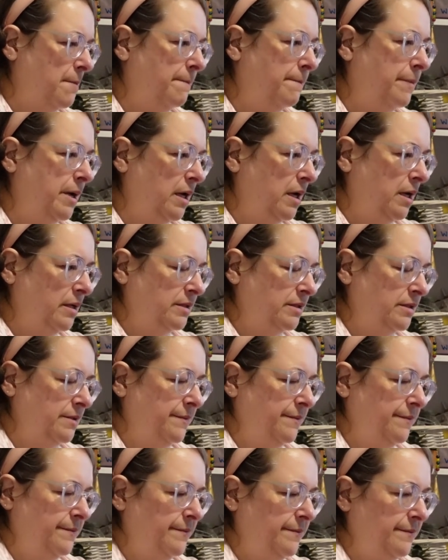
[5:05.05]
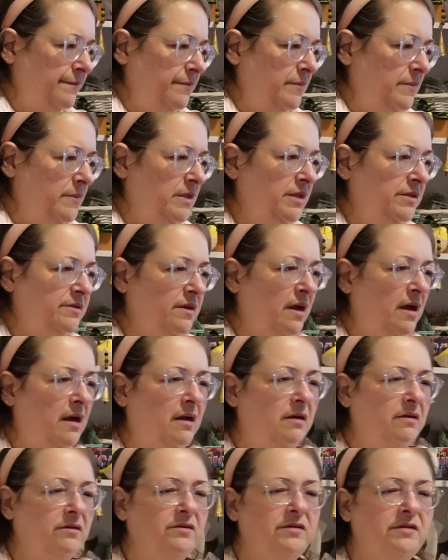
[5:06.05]
but this
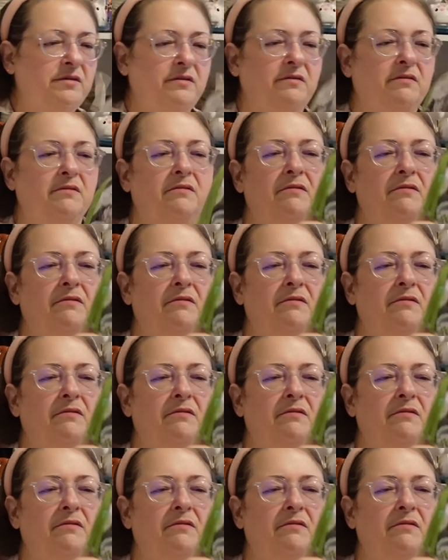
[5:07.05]
has